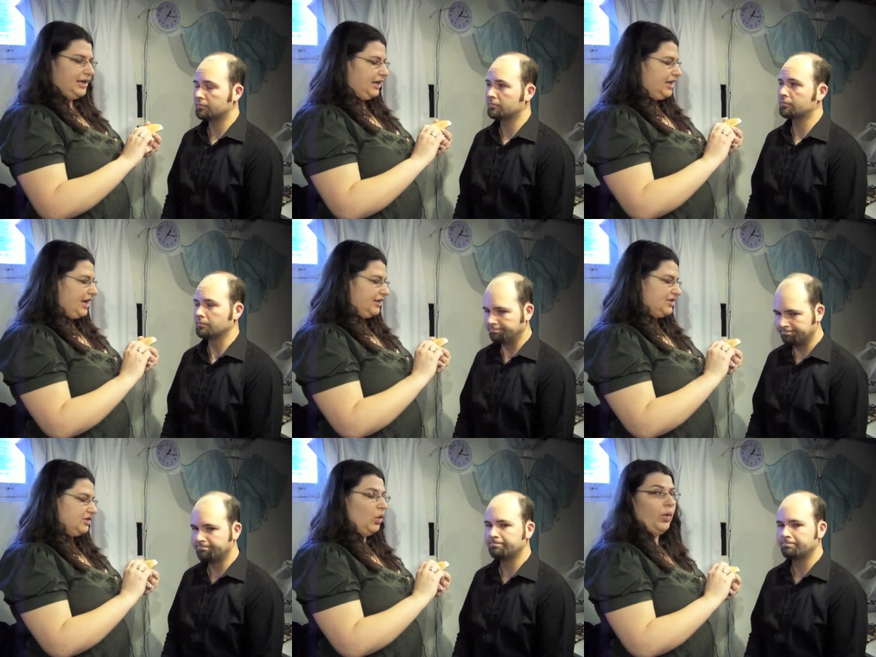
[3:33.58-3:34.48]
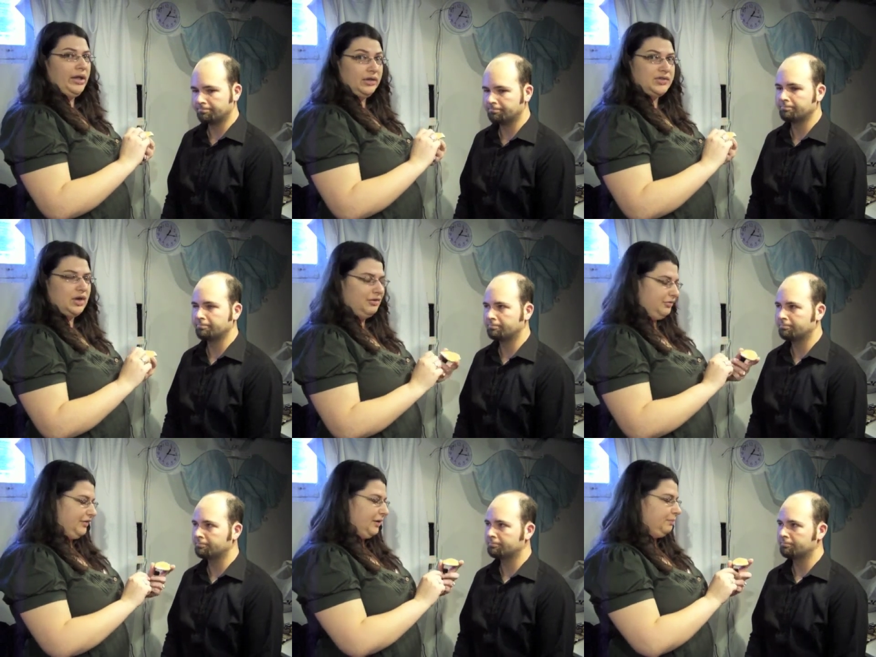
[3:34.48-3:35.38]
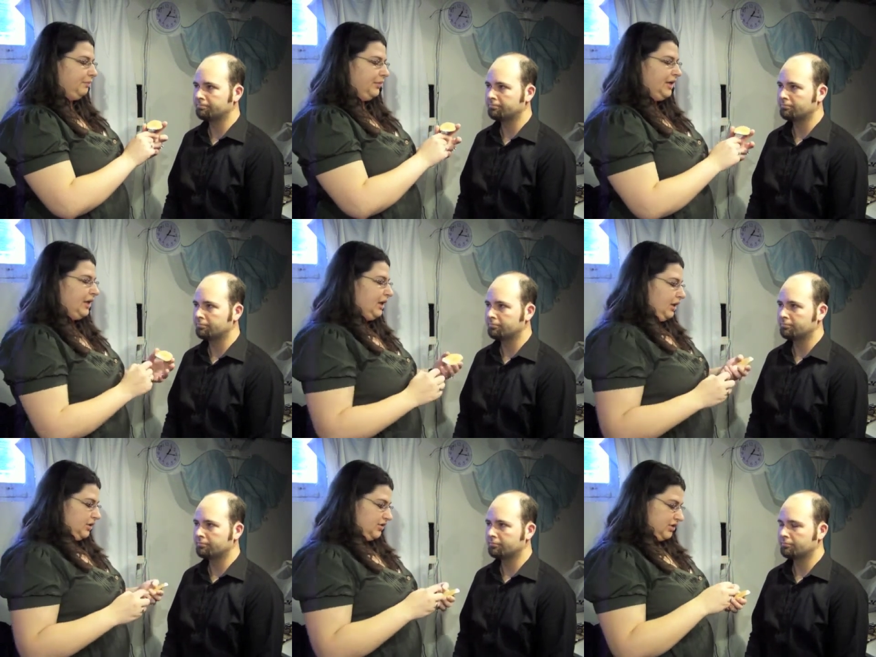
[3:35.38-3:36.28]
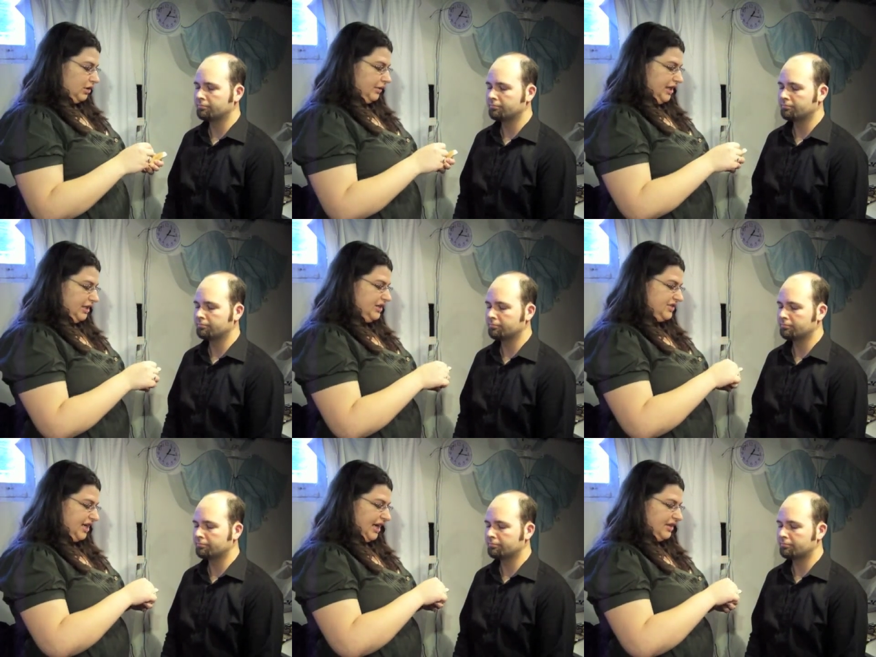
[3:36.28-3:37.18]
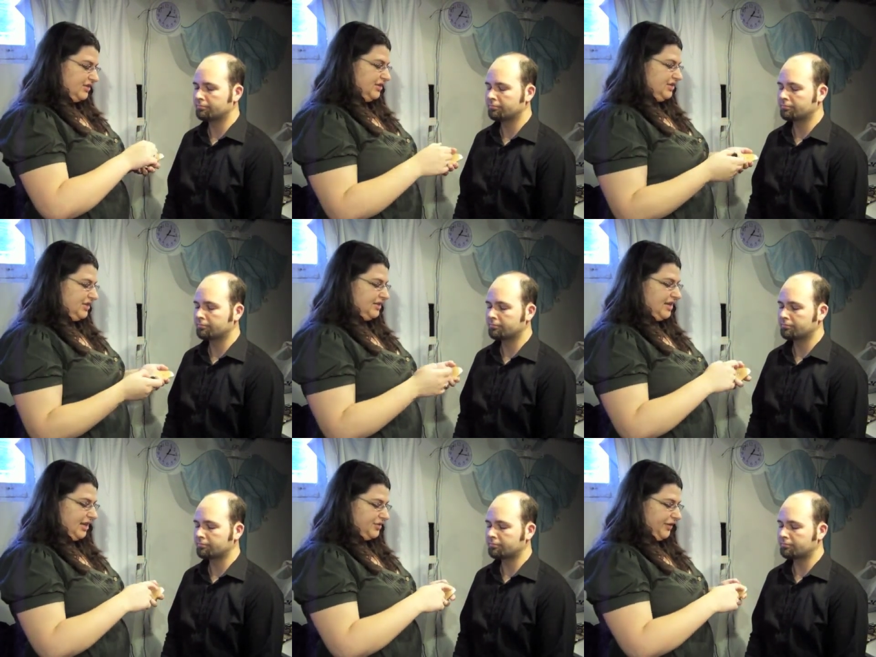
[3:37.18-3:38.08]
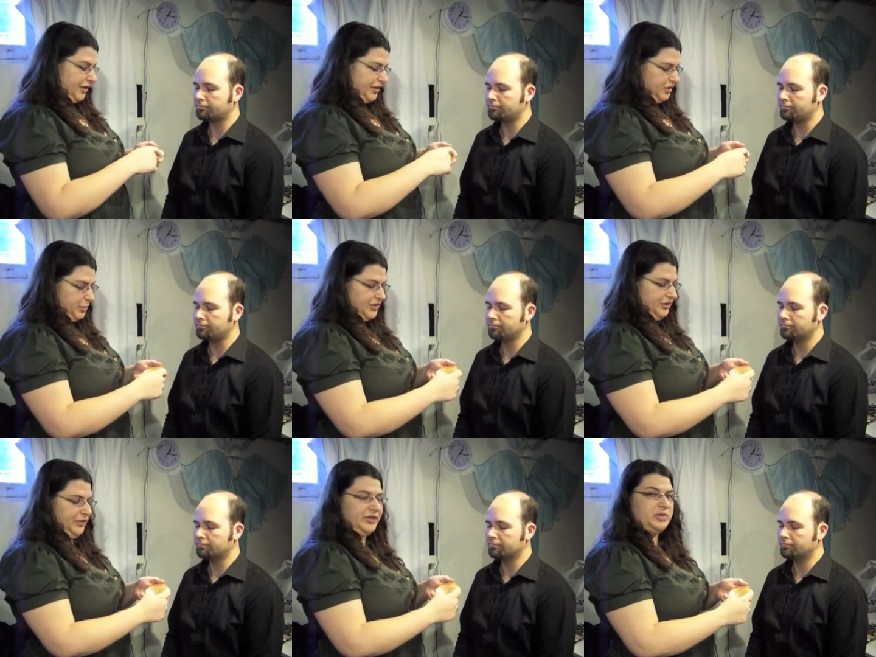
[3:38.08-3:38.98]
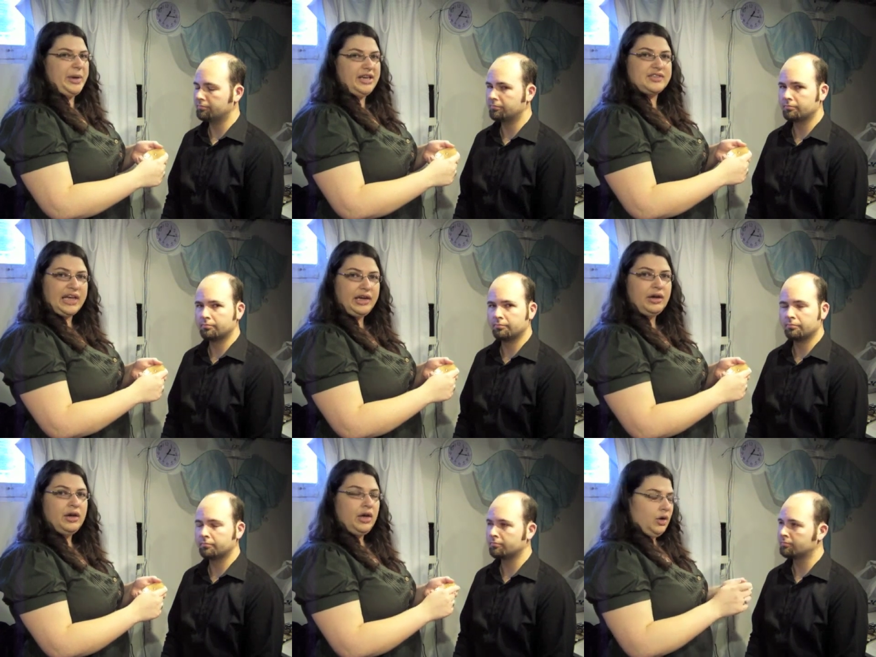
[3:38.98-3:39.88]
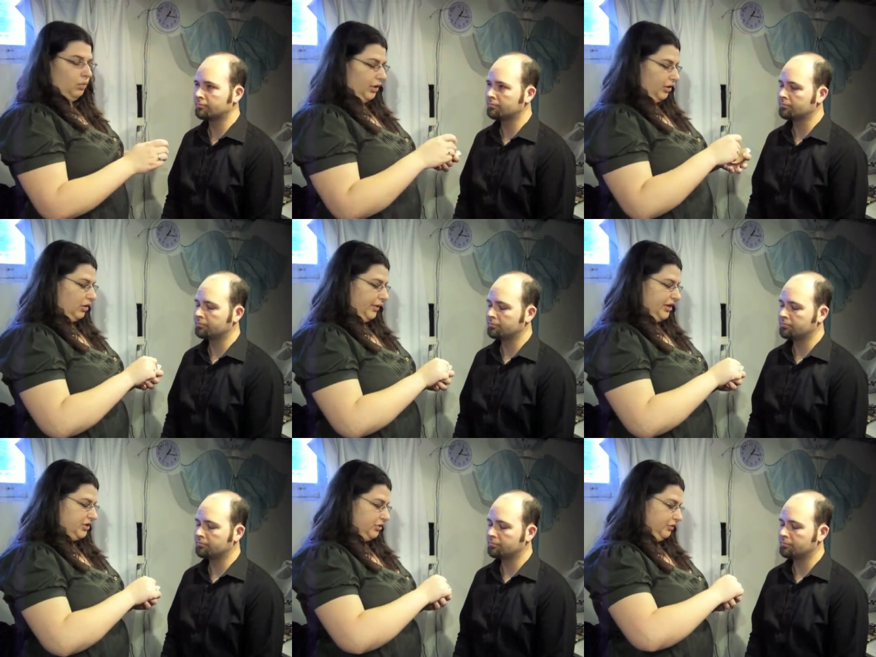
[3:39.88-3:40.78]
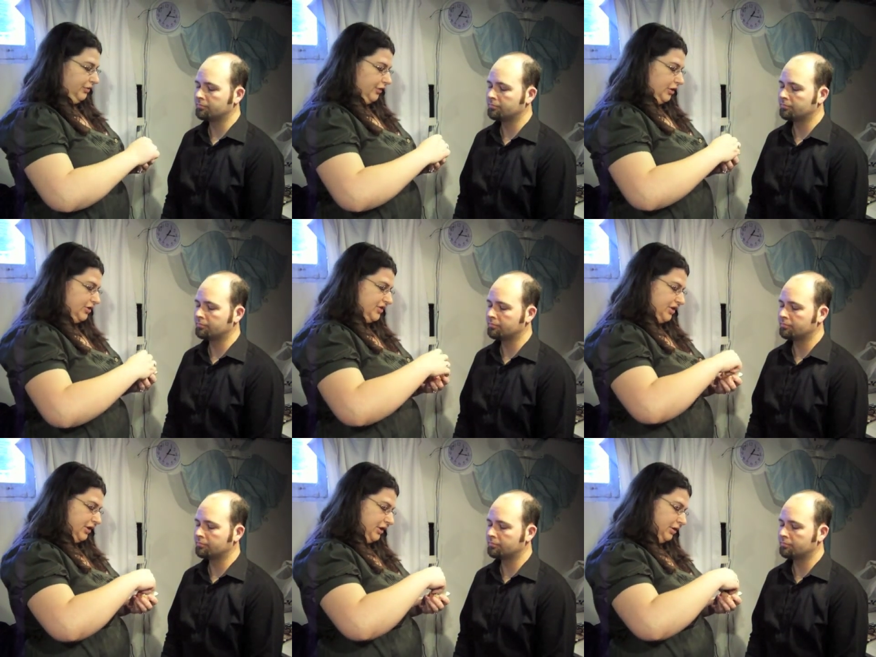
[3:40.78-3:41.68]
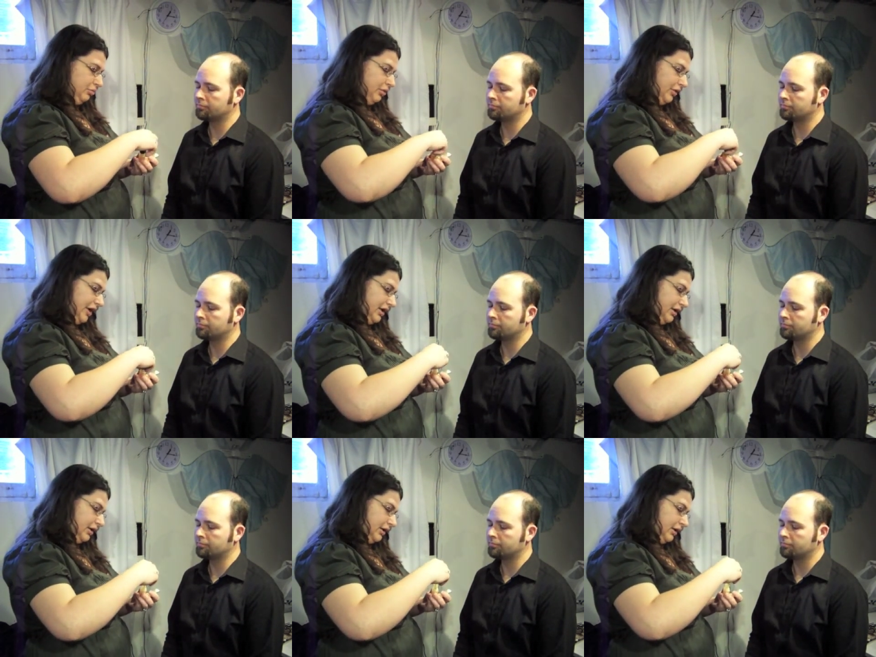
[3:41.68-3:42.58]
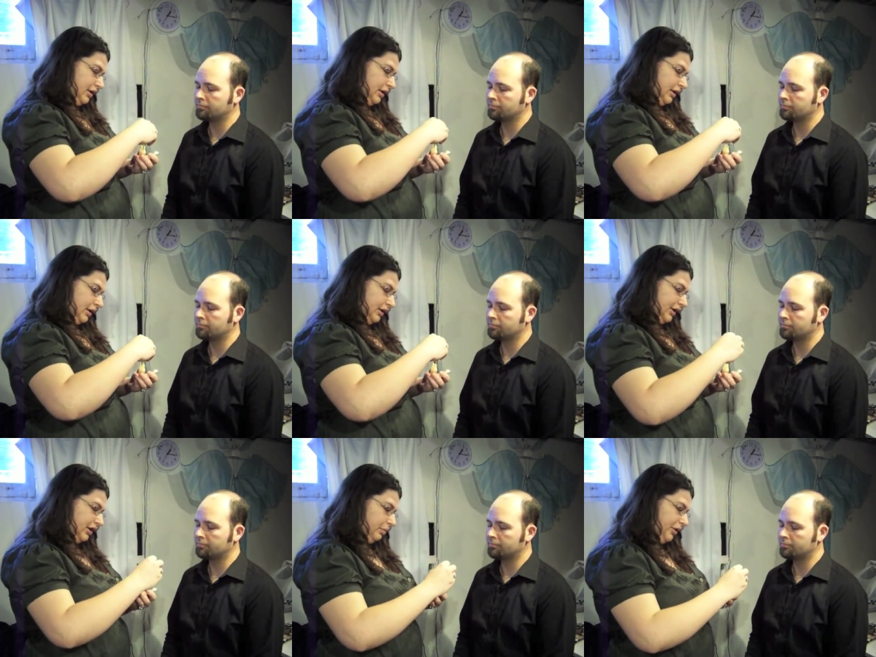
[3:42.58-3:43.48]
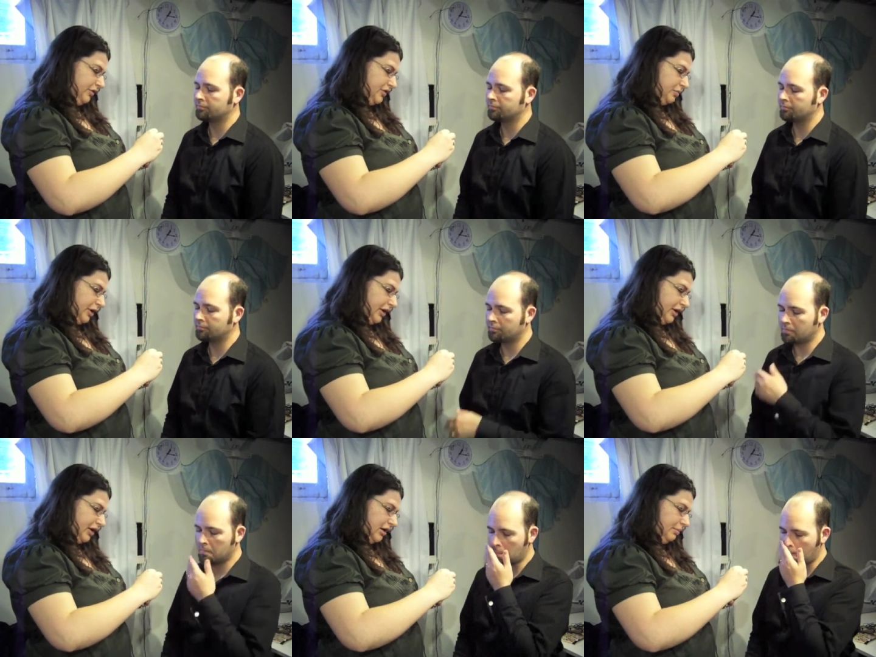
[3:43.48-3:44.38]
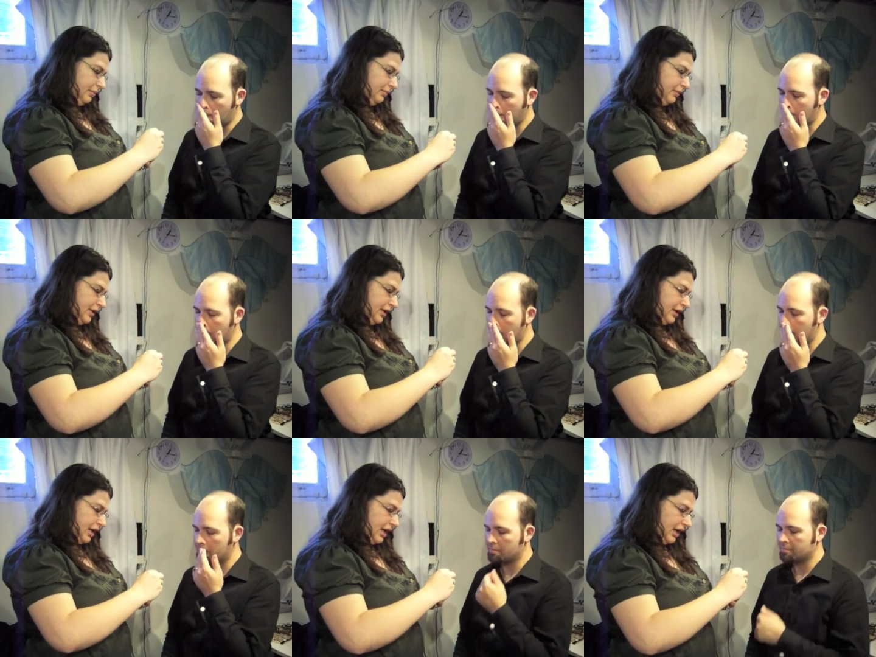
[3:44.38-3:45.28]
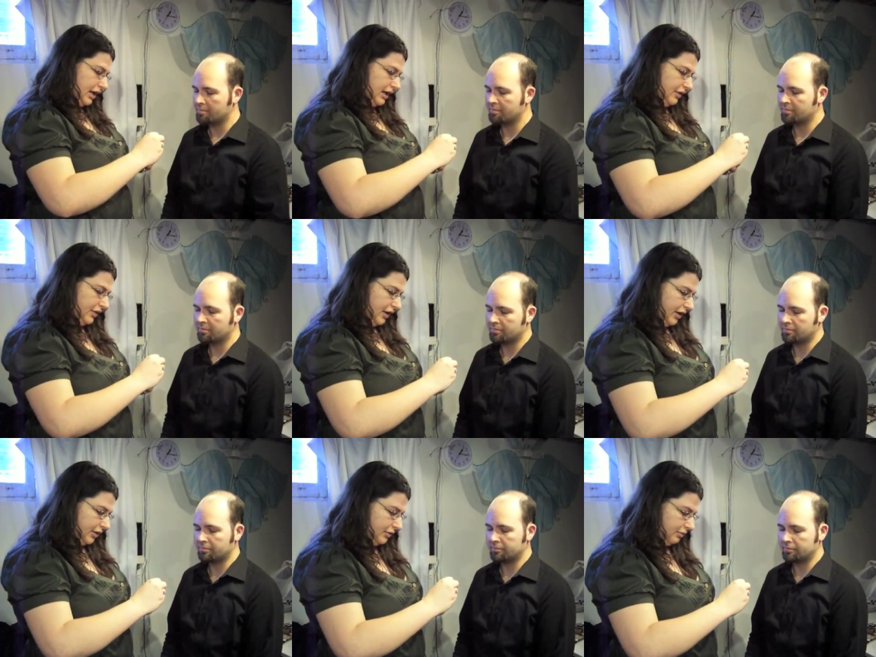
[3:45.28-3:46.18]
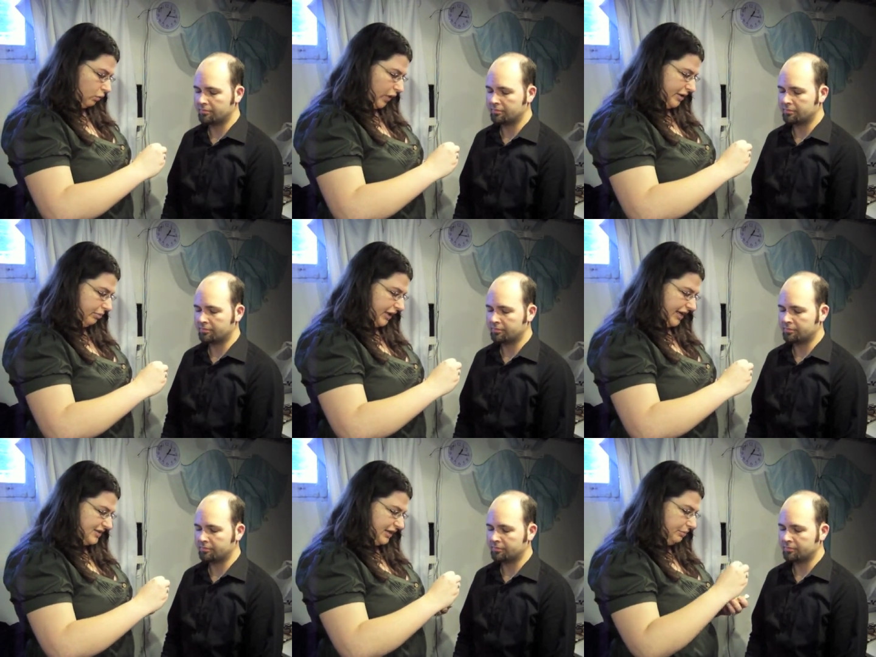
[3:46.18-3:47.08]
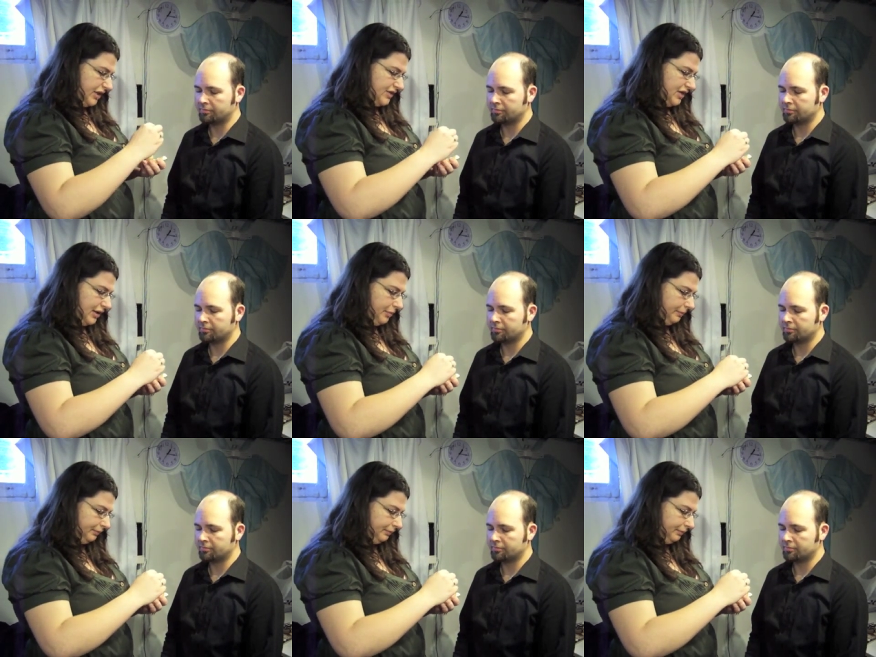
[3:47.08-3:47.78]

Speaker 1: get any excess oils off of it. So in this case, since this has very specific spacing, we're going to first put a little bit of Spirit Gum on the white plastic bits here,